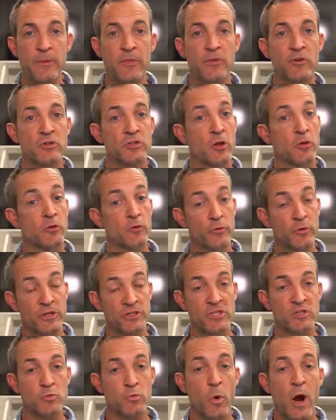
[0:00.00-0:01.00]
and there's other
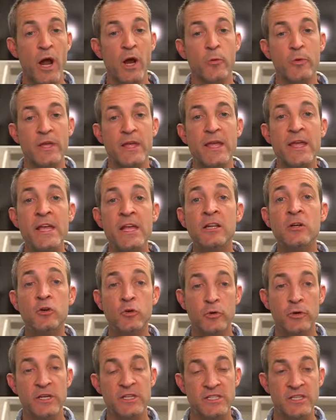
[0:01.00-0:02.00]
reasons why we
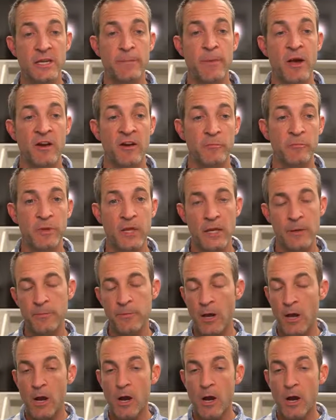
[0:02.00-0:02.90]
increase the amount of PEEP,